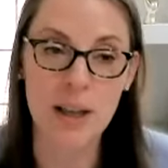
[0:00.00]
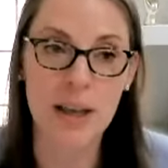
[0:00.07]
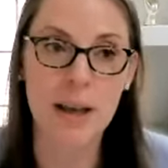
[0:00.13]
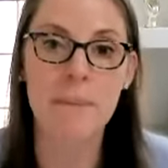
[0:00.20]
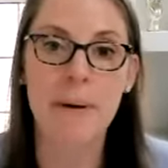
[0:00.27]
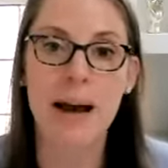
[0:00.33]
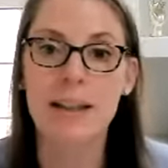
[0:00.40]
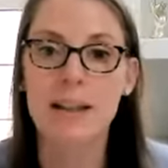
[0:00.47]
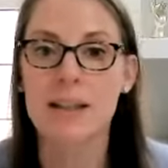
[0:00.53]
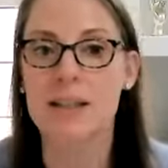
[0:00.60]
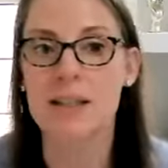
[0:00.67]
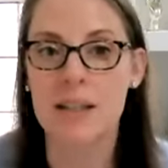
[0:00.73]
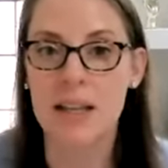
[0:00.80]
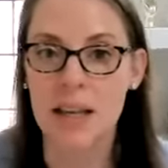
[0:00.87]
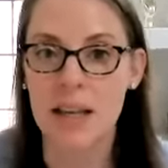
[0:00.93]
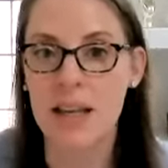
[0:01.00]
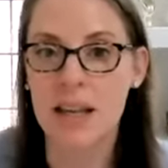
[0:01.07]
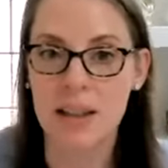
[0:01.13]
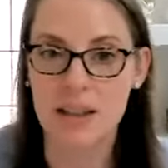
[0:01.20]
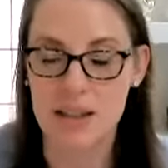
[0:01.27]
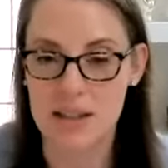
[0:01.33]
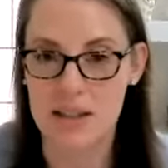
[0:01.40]
like mindlessly
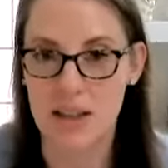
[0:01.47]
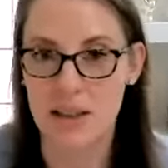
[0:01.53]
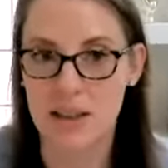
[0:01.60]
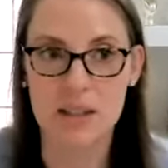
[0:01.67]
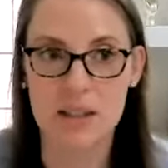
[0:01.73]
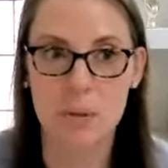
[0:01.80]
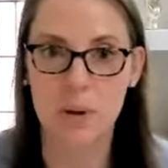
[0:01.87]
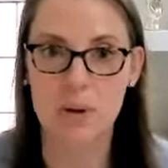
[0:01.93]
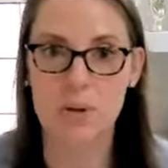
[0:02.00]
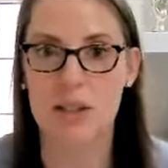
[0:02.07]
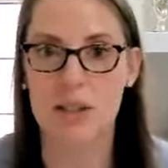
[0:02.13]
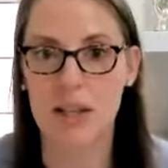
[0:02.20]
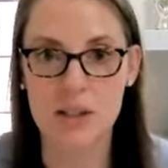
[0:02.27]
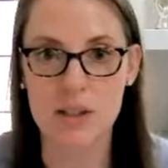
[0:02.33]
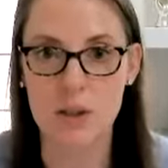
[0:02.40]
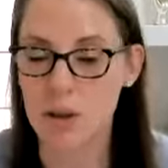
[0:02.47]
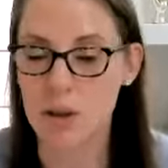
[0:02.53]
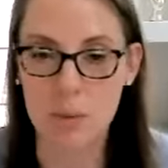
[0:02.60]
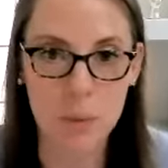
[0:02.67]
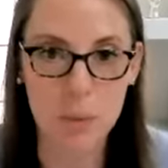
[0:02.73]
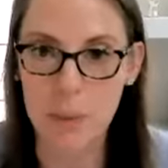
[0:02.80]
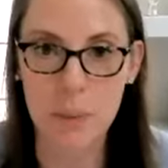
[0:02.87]
eating this thing that's supposed to taste so
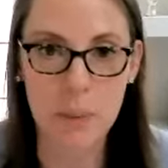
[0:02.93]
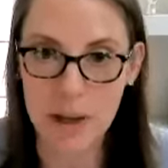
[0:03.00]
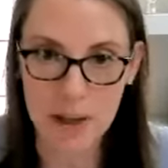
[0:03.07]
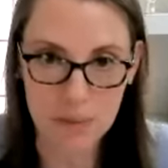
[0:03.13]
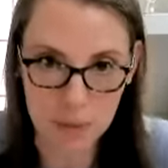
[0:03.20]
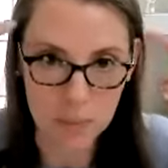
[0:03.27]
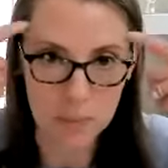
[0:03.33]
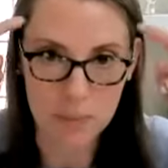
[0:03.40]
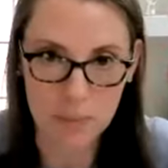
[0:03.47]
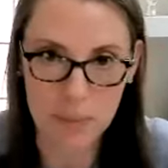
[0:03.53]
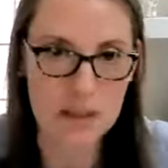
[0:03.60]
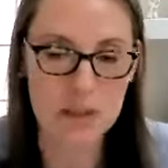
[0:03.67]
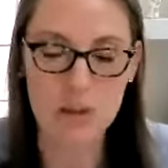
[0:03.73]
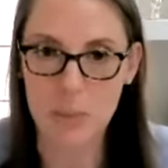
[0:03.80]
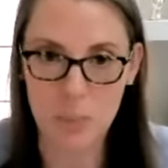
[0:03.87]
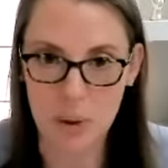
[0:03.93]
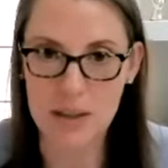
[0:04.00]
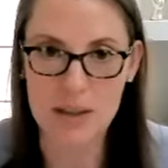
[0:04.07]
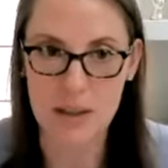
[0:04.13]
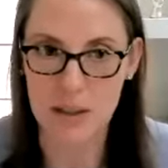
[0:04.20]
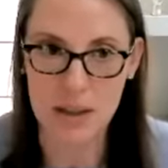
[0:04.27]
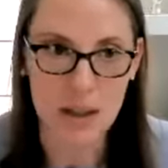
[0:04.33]
good. Well, we weren't even mentally
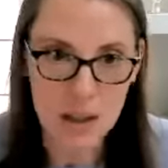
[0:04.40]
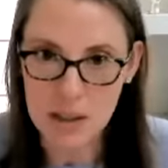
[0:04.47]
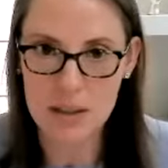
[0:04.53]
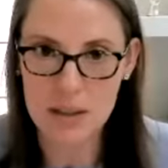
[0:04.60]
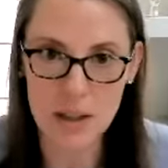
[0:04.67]
present to